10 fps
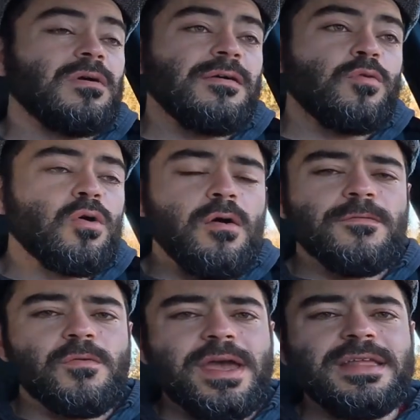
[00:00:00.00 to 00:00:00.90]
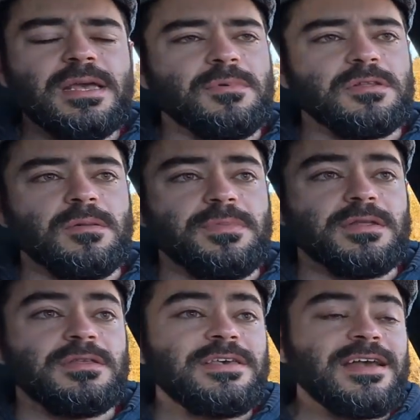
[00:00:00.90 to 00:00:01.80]
We're overrating him a little
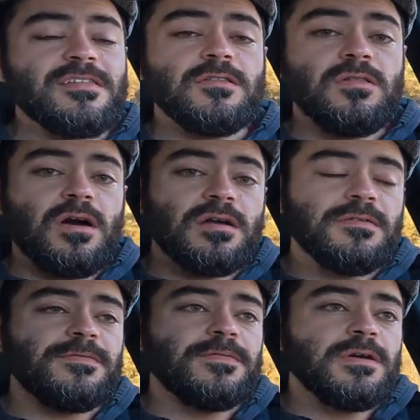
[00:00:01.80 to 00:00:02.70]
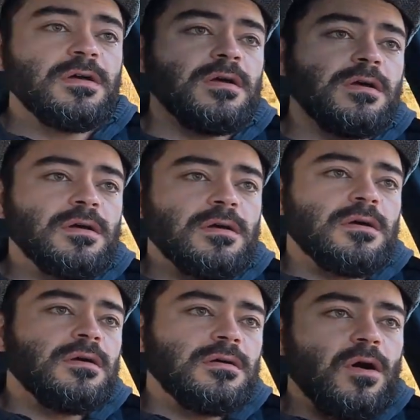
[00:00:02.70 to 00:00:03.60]
bit. He has a lot of
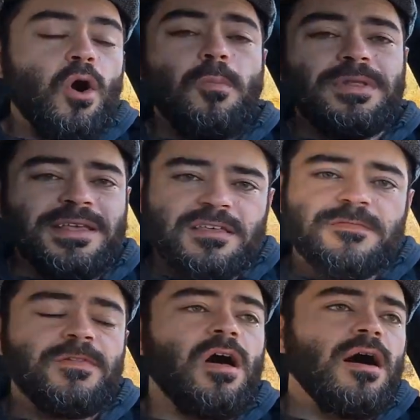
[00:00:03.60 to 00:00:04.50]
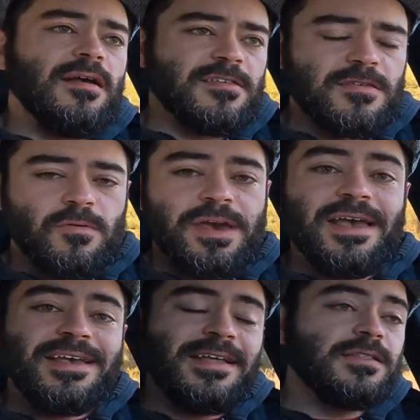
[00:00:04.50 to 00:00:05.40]
openings, flaws. Okay,
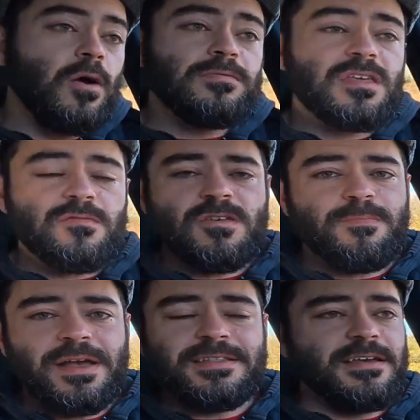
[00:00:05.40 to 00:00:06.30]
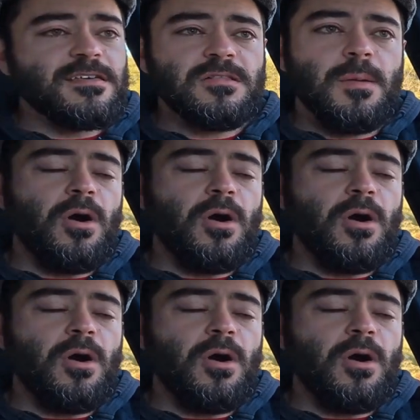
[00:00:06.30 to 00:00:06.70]
again, no disrespect to Islam.